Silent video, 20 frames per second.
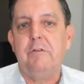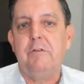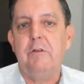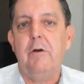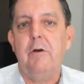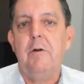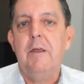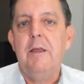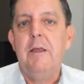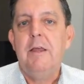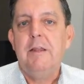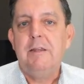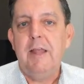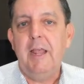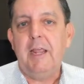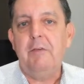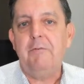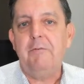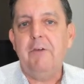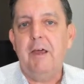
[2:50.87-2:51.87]
So
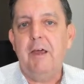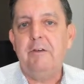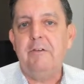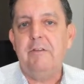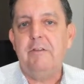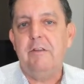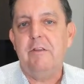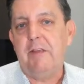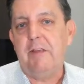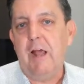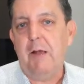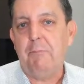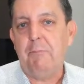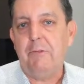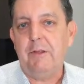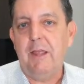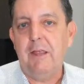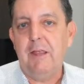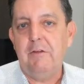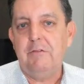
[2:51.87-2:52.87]
take advantage of this
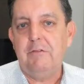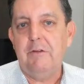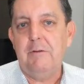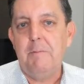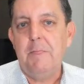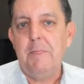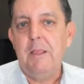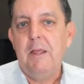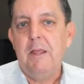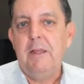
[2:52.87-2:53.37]
application.